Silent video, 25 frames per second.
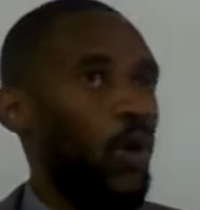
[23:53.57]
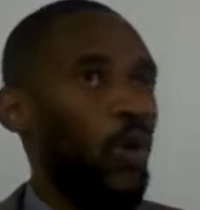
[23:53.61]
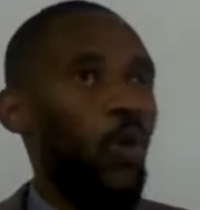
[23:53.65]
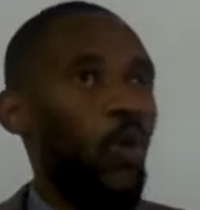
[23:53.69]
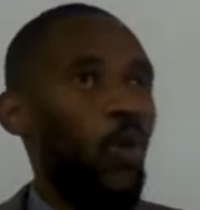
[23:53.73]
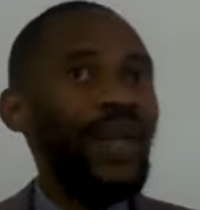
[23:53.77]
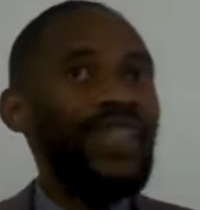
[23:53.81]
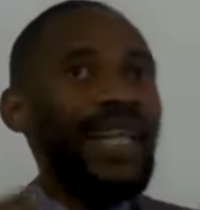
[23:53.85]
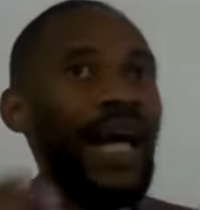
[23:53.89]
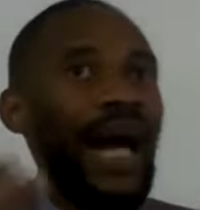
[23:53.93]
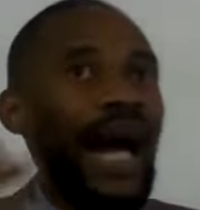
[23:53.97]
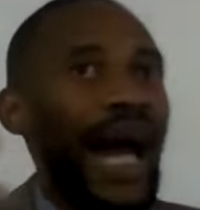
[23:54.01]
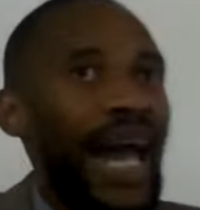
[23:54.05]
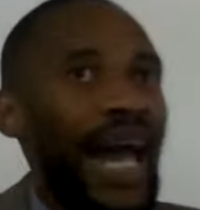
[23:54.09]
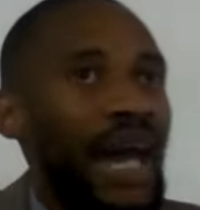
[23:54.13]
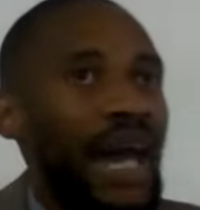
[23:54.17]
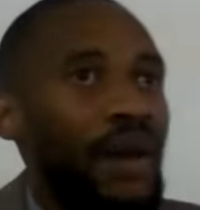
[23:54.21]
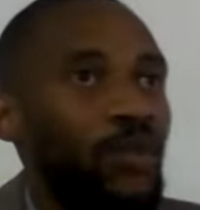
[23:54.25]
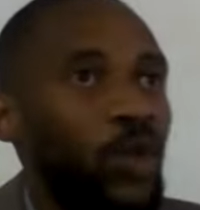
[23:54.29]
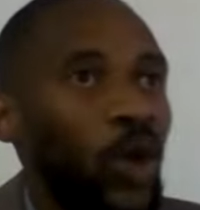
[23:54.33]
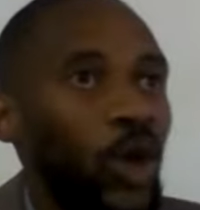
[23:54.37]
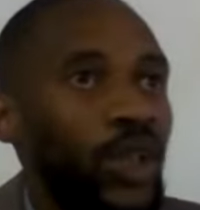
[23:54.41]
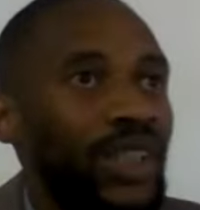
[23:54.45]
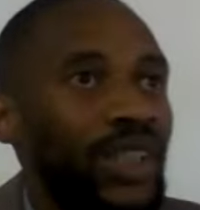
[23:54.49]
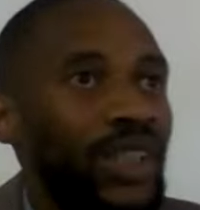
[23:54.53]
what I
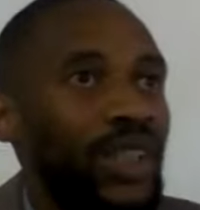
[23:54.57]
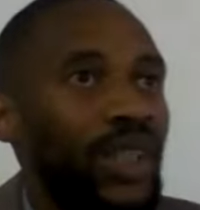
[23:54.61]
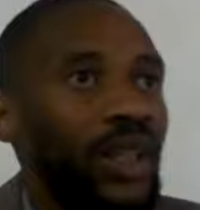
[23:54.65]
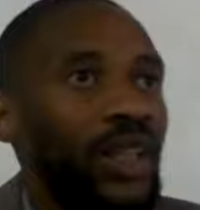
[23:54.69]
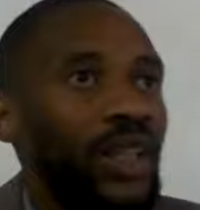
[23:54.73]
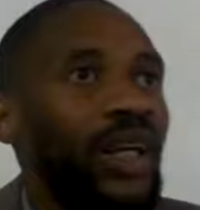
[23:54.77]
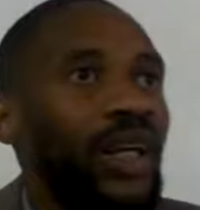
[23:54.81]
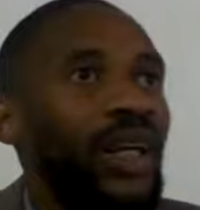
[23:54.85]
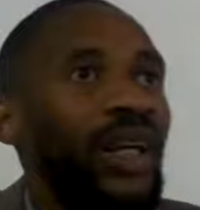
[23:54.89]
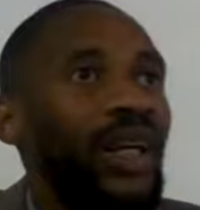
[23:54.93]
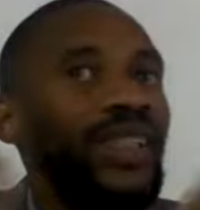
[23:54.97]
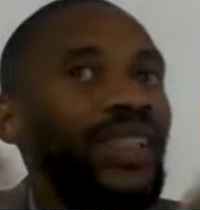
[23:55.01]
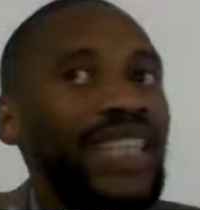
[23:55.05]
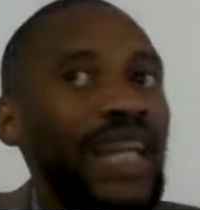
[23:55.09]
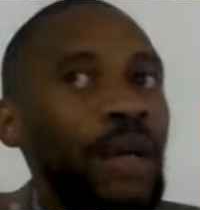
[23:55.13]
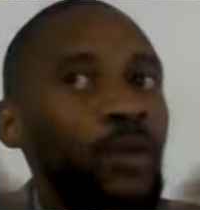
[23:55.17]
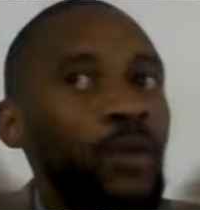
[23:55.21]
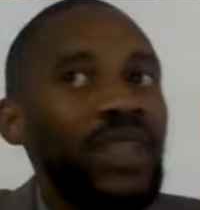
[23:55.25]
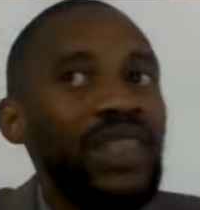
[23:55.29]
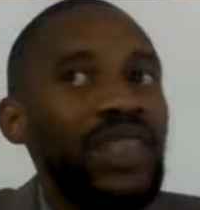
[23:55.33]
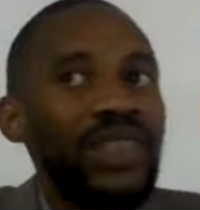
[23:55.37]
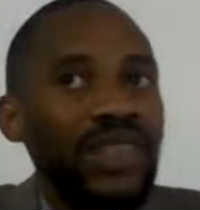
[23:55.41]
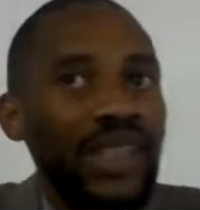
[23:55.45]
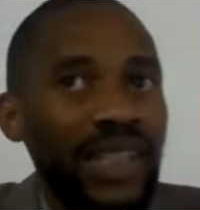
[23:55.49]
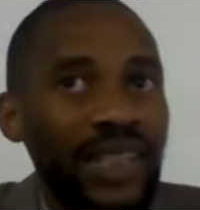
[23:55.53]
am not
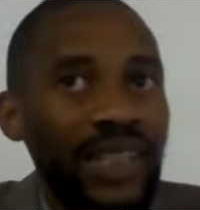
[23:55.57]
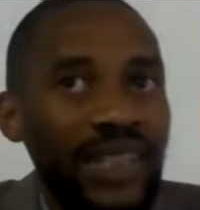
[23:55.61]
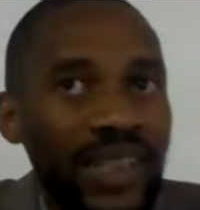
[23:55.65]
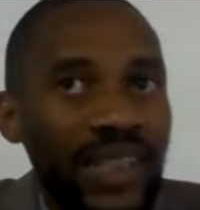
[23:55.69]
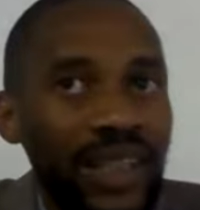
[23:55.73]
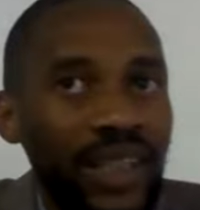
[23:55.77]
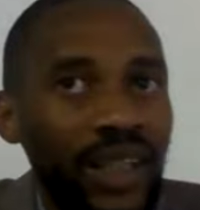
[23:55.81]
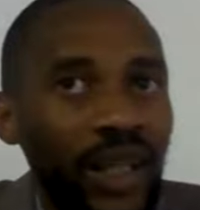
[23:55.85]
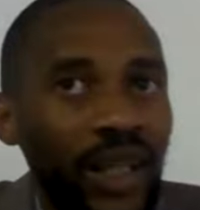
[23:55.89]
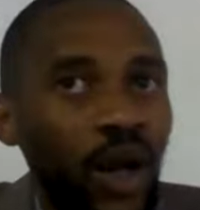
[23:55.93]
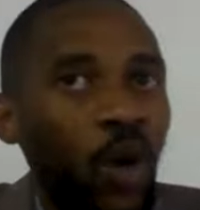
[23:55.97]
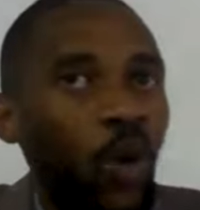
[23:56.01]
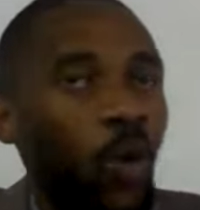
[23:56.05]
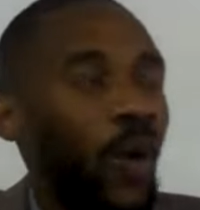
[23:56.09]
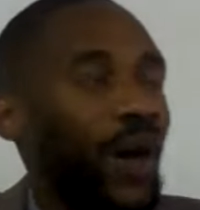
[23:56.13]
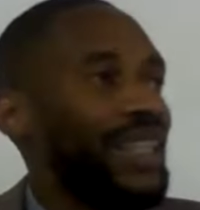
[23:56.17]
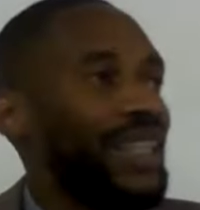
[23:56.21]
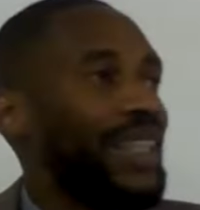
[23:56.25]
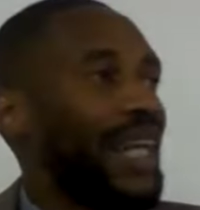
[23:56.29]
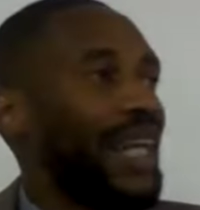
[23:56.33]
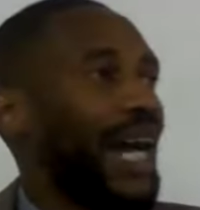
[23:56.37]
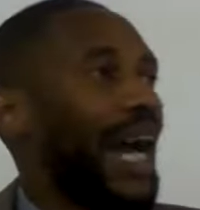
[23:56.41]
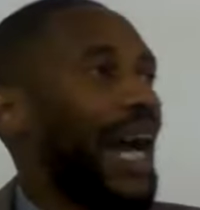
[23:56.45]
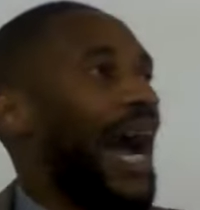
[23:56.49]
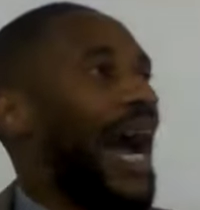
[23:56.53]
demonstrating,
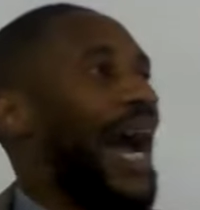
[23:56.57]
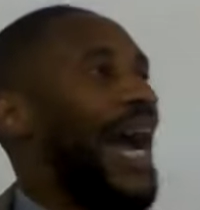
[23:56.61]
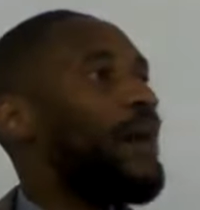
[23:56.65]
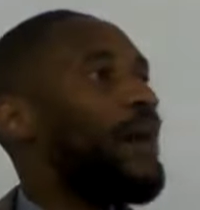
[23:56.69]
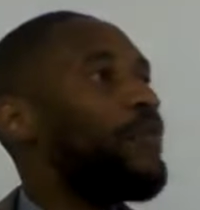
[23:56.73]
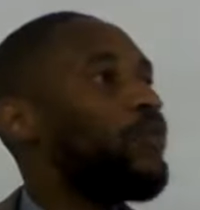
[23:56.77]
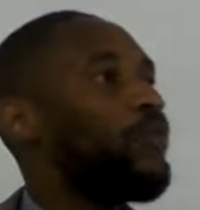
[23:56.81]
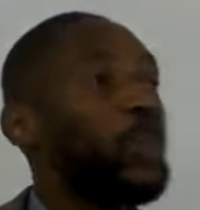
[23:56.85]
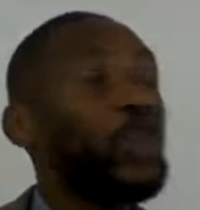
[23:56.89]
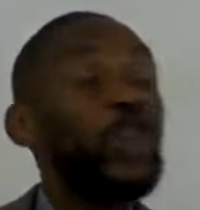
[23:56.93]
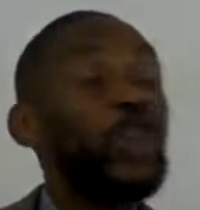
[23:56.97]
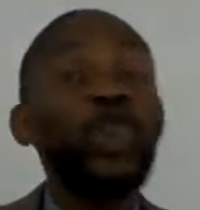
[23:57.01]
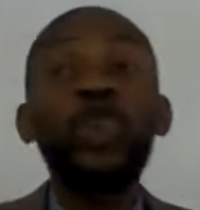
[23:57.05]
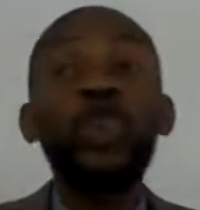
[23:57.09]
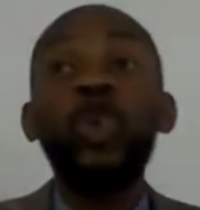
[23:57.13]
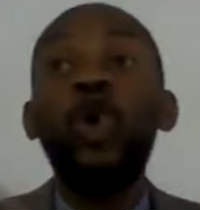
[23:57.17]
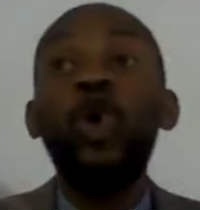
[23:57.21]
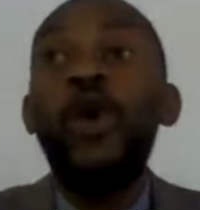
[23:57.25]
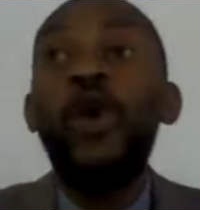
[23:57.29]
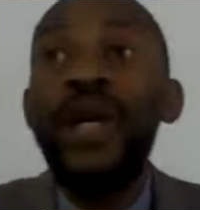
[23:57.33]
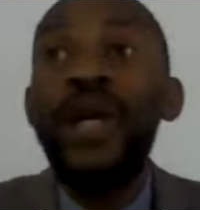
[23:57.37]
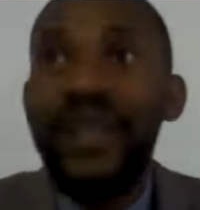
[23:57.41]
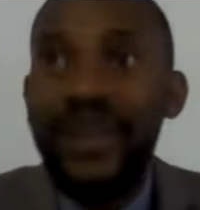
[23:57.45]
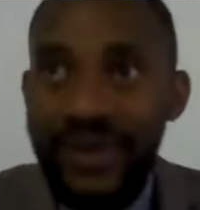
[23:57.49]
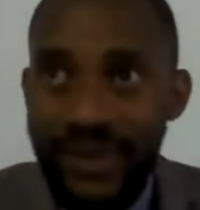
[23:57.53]
what I am not
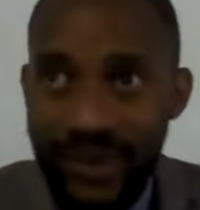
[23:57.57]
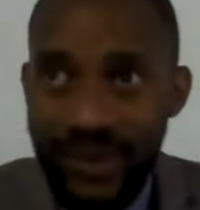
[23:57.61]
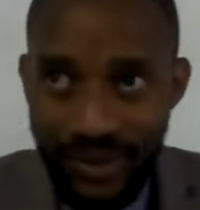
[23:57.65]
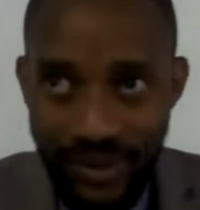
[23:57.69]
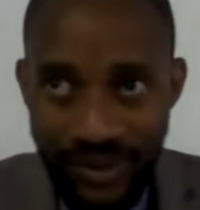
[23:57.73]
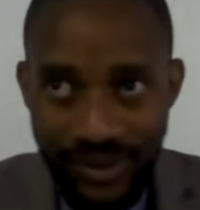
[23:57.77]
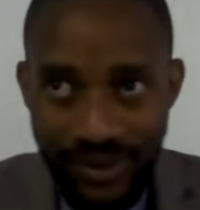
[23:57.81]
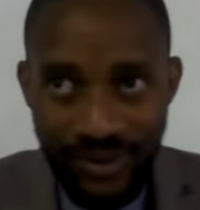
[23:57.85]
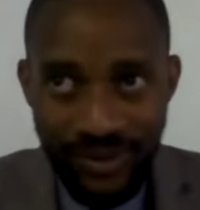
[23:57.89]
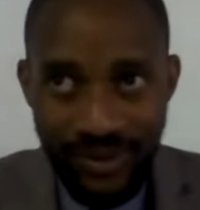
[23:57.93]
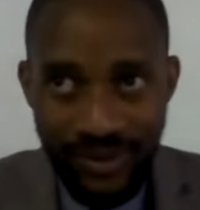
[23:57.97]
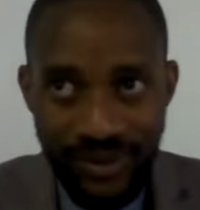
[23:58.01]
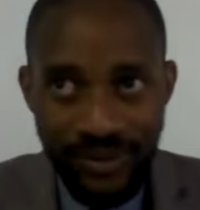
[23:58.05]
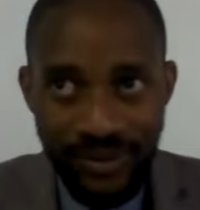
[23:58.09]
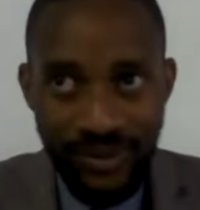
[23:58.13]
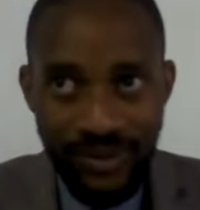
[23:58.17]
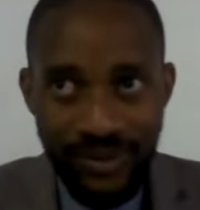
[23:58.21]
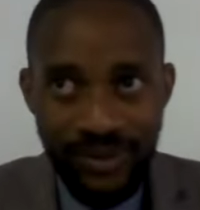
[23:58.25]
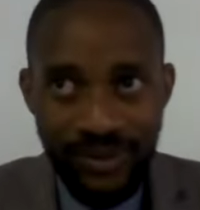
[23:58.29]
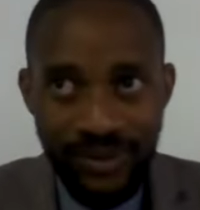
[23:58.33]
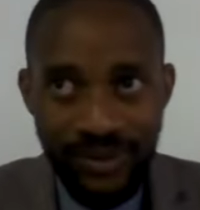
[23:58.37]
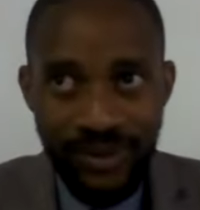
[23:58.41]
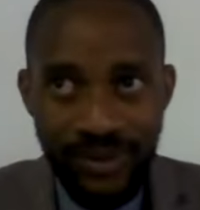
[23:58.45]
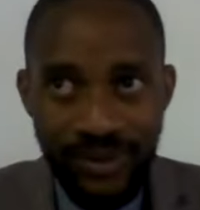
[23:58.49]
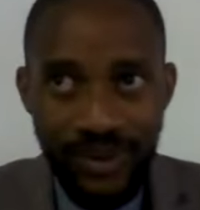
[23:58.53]
showing.
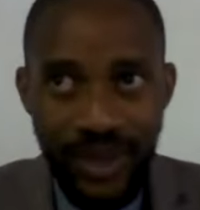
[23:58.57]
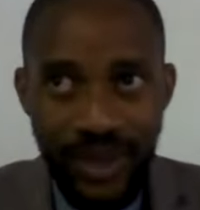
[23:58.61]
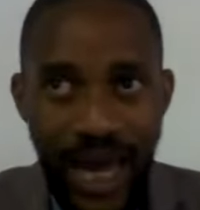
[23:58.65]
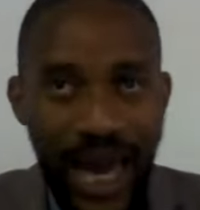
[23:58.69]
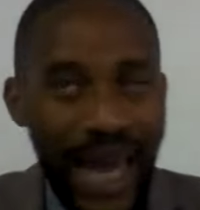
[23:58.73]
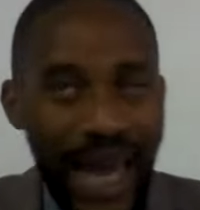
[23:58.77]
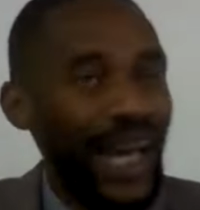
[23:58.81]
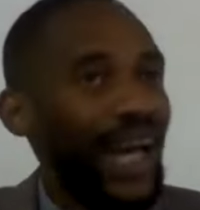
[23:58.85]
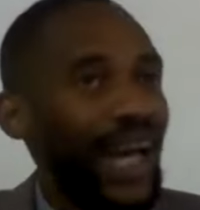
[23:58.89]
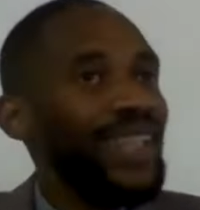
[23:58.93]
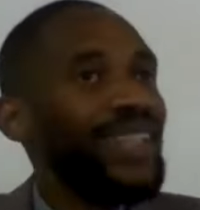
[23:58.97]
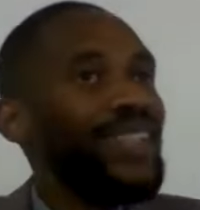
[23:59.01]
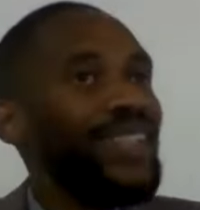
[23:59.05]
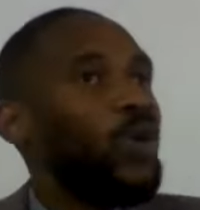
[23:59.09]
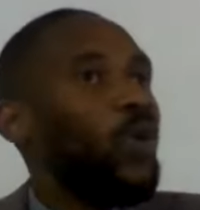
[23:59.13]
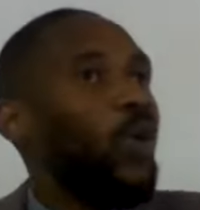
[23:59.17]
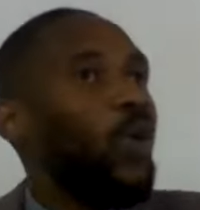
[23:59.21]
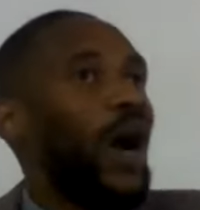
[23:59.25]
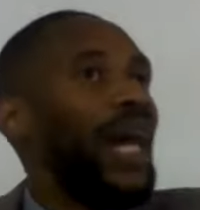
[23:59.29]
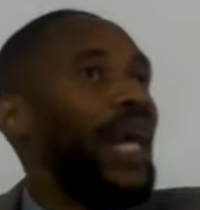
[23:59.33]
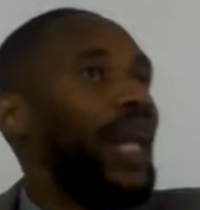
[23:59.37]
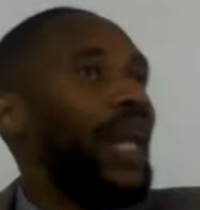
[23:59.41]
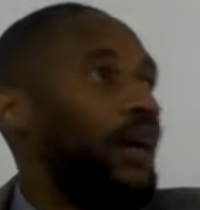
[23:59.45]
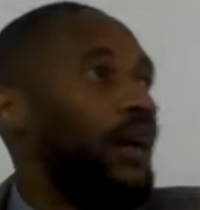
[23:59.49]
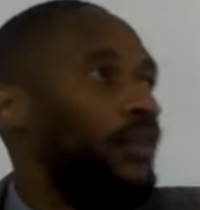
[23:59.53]
I can't
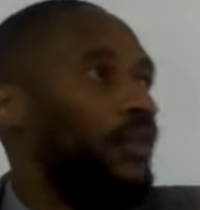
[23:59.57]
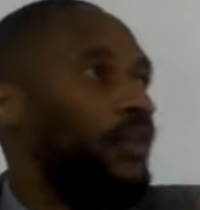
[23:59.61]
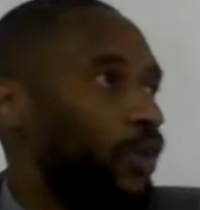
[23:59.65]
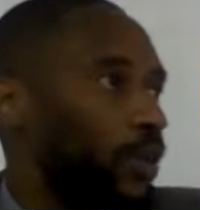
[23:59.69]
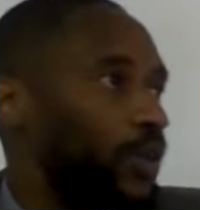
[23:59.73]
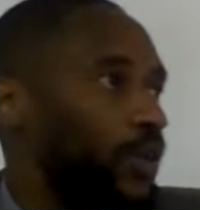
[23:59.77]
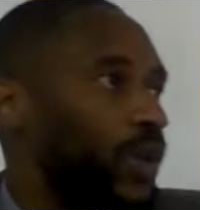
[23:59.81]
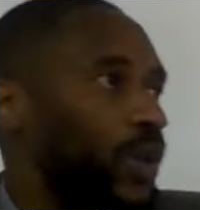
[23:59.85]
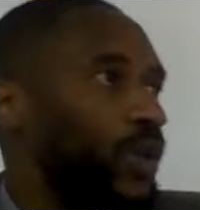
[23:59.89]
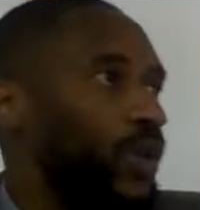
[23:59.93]
require love from